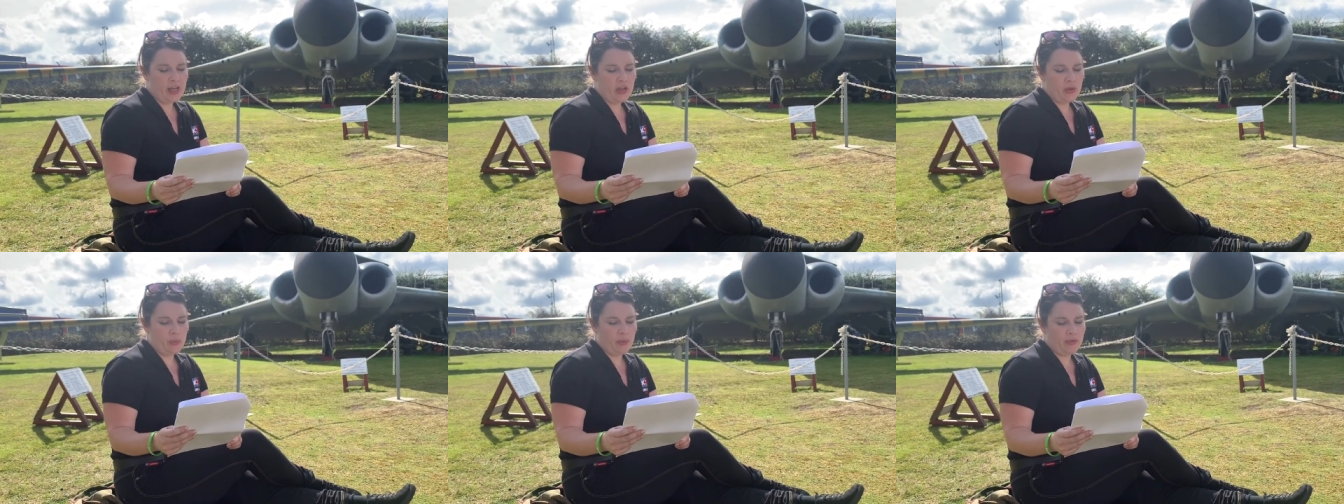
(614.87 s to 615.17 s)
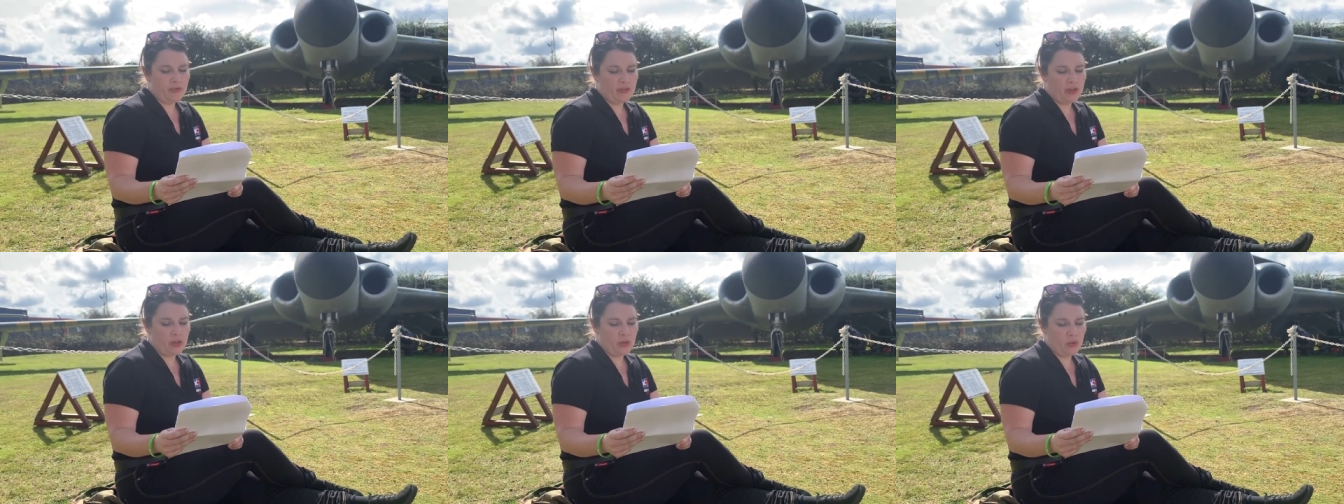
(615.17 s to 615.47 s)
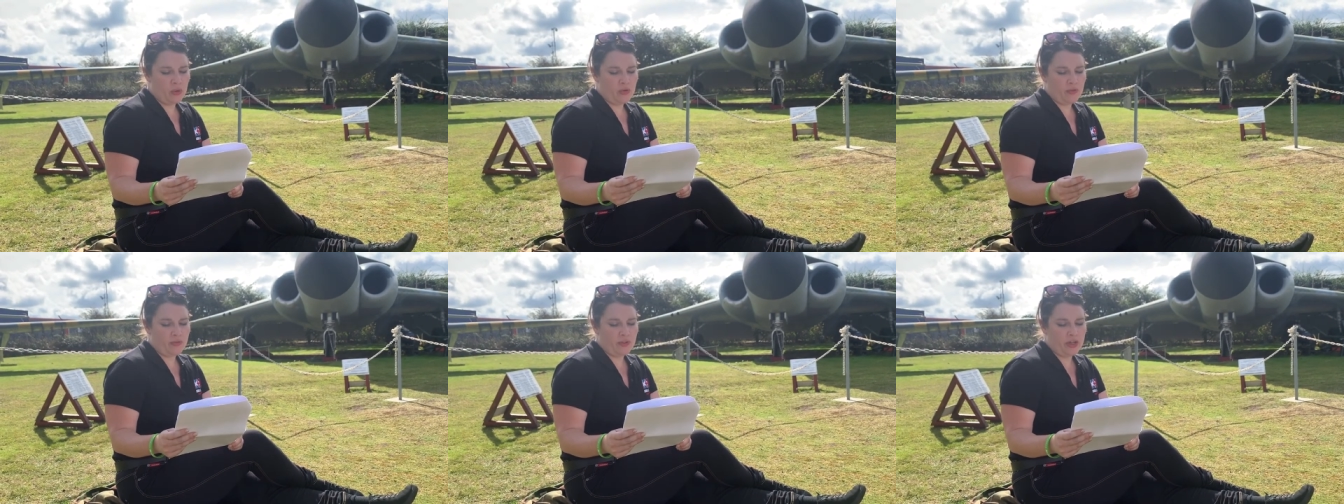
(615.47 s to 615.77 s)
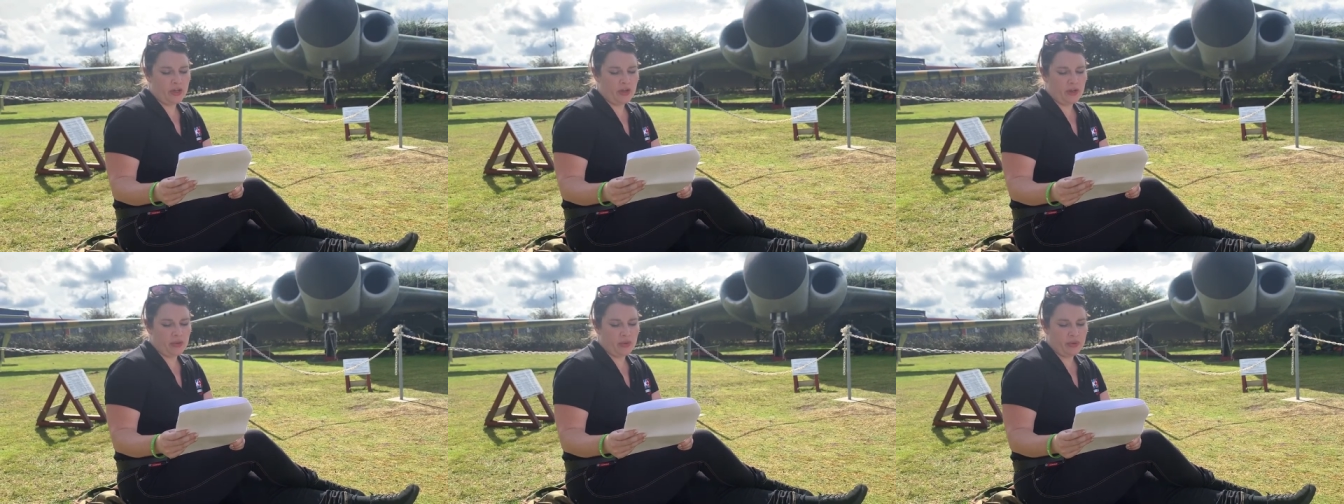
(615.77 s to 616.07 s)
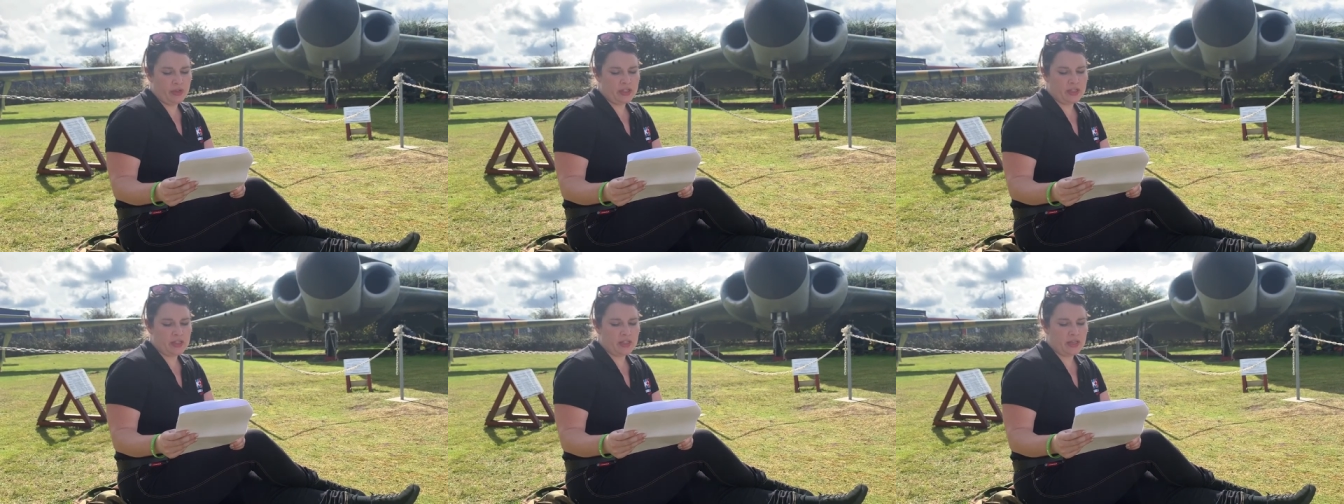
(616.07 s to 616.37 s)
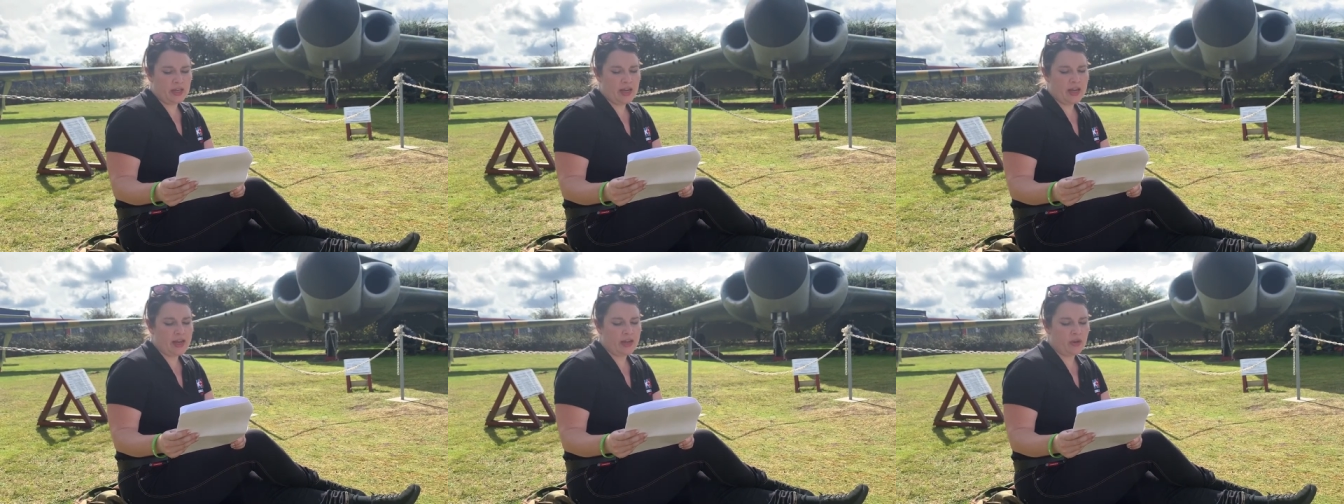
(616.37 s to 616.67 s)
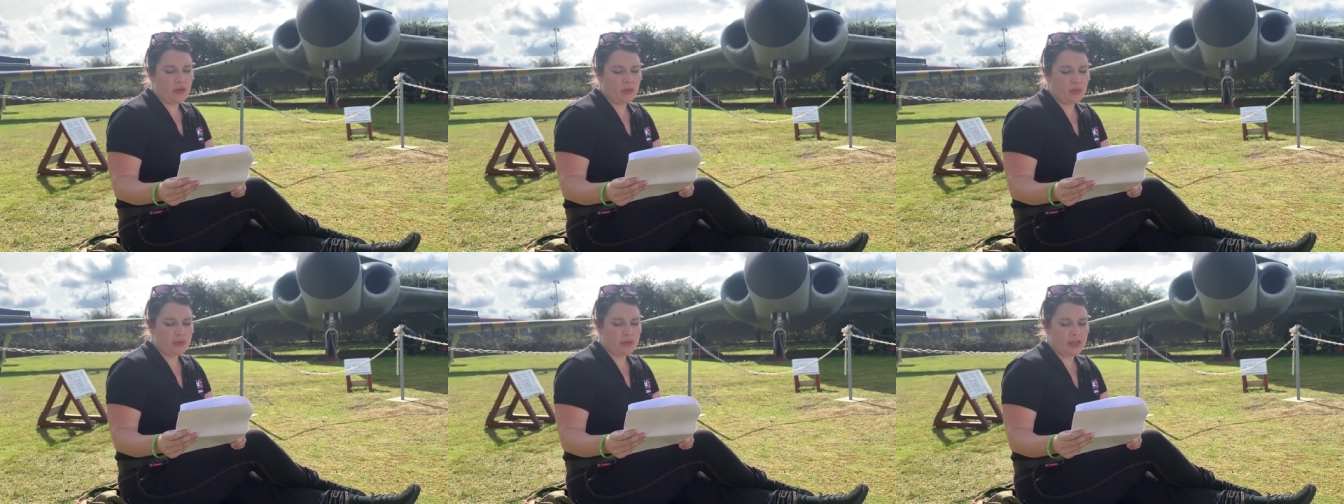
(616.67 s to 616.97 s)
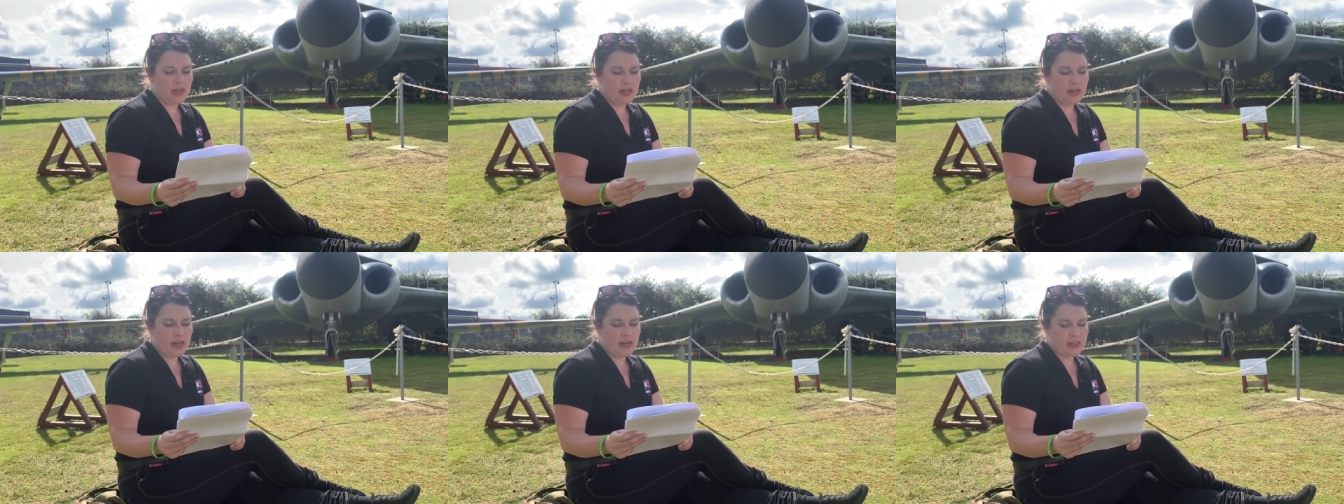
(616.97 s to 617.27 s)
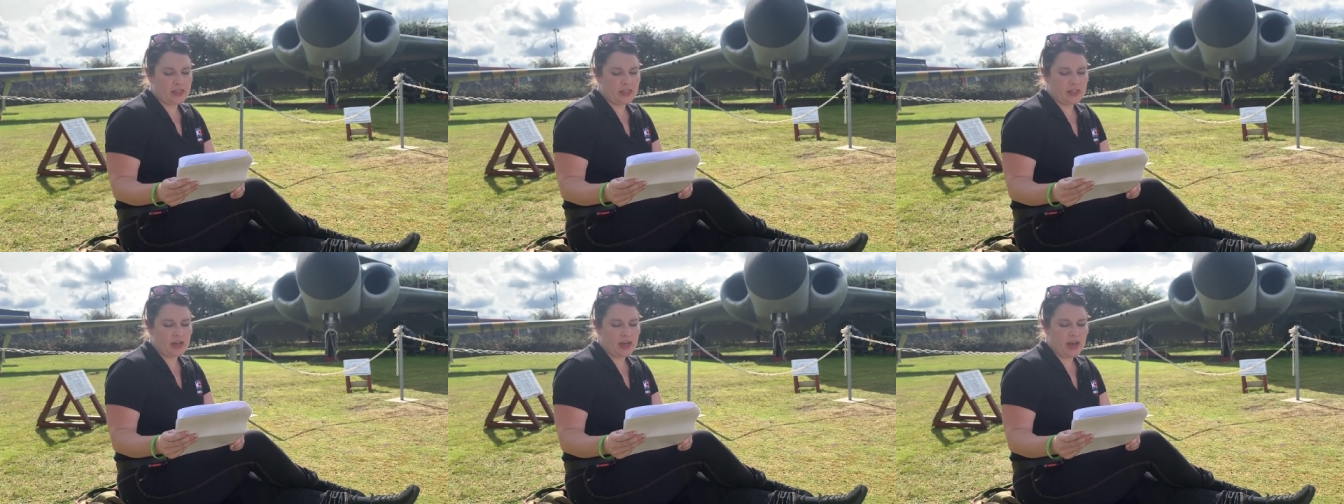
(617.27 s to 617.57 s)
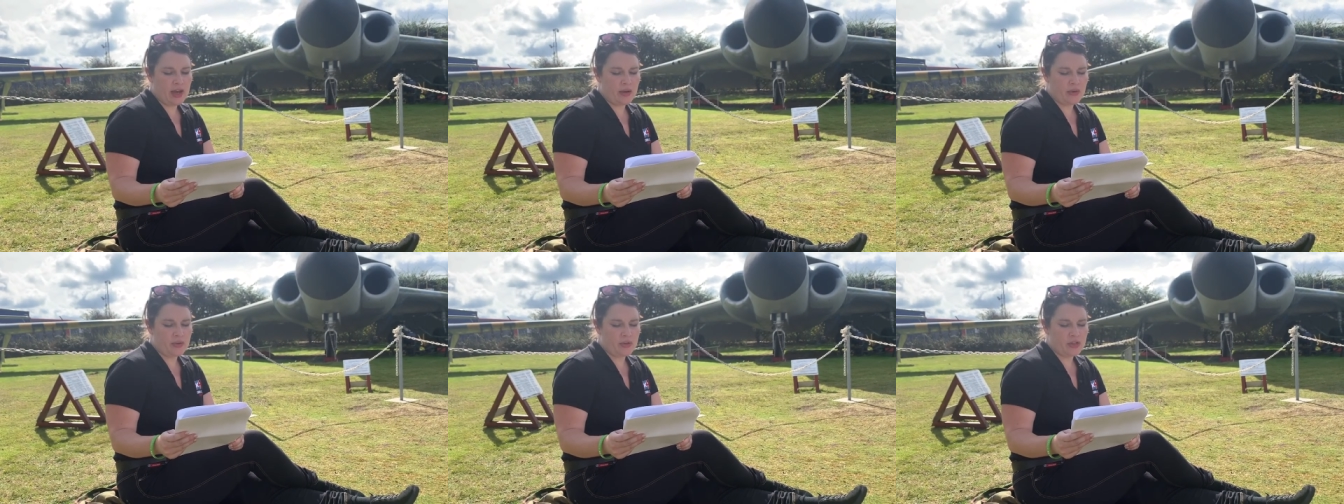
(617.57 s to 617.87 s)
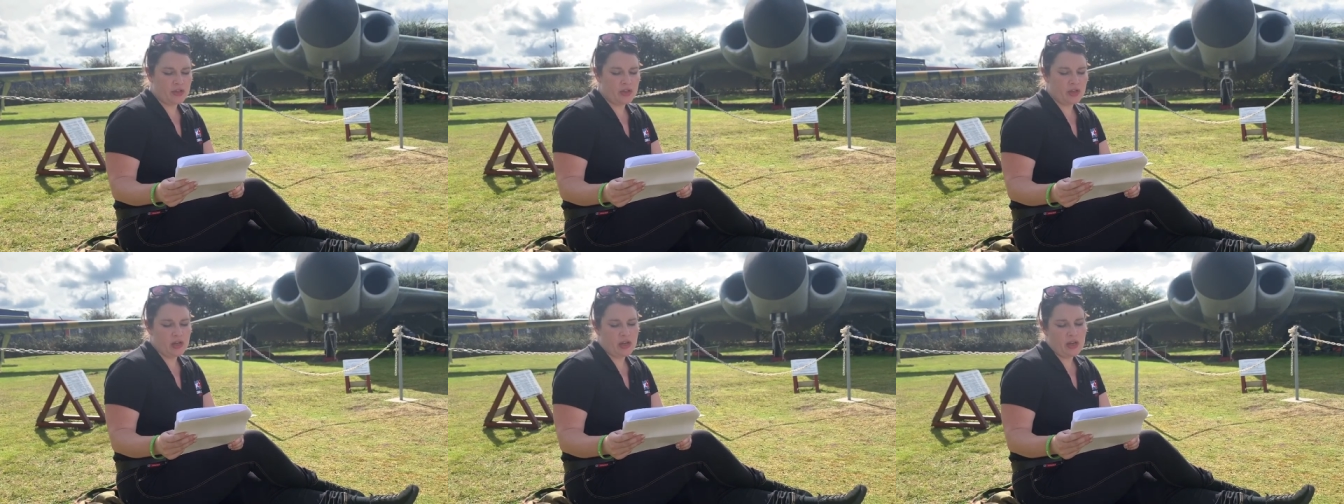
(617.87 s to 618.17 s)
with the lawfully anointed king or with the elected house,